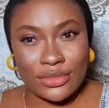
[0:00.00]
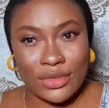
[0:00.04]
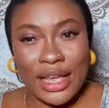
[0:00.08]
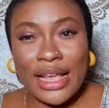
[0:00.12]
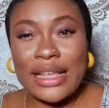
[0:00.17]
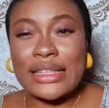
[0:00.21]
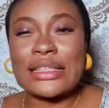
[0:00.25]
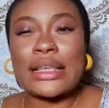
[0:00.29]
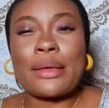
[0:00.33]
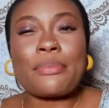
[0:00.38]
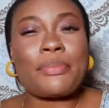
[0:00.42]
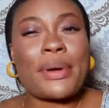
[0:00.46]

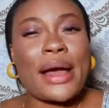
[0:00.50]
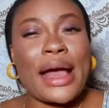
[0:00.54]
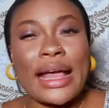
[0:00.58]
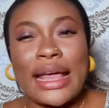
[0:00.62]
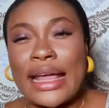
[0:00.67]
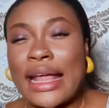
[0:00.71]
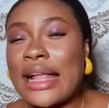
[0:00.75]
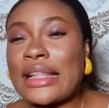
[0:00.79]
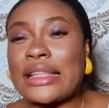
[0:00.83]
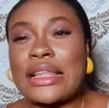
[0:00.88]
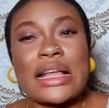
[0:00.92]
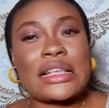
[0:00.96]
It's a
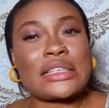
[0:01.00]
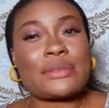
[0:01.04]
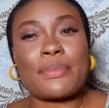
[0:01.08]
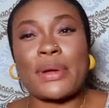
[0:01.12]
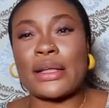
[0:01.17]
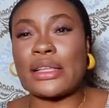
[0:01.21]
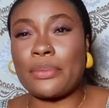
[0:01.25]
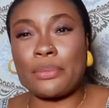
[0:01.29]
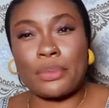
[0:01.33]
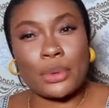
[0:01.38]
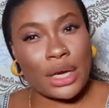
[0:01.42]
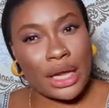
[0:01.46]
bargain. And that's
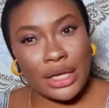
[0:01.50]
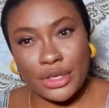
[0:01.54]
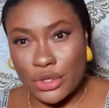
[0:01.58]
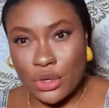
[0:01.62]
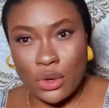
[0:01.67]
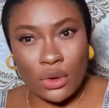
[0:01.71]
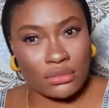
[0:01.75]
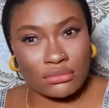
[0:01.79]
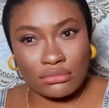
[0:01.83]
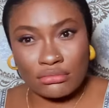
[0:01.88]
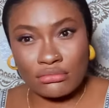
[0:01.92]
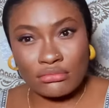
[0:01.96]

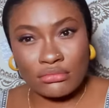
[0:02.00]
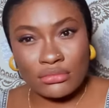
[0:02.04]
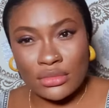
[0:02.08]
manipulation.